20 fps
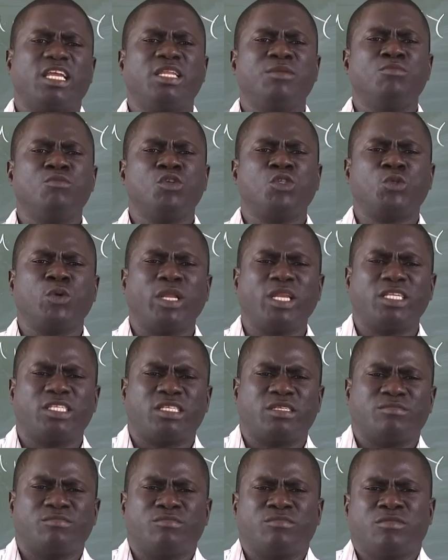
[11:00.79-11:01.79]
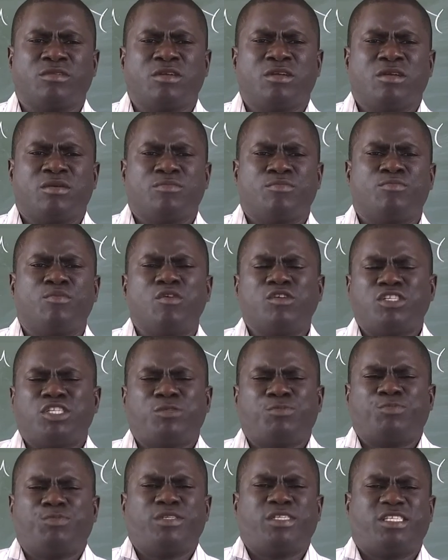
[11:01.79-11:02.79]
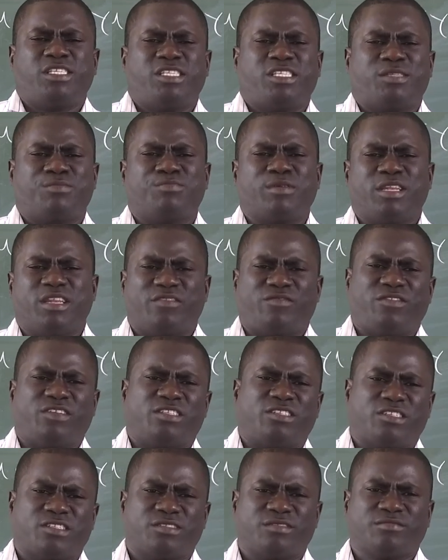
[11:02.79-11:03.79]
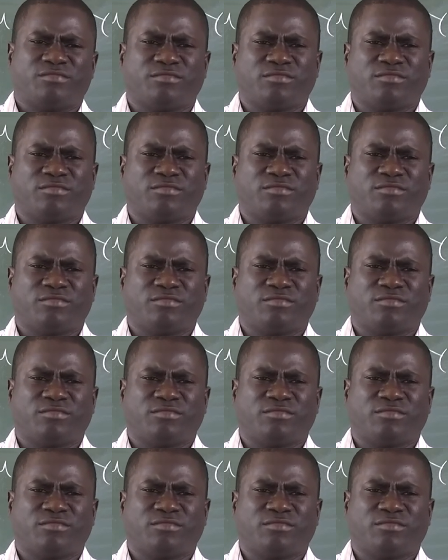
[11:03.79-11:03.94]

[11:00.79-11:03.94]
in mutualism, both species benefit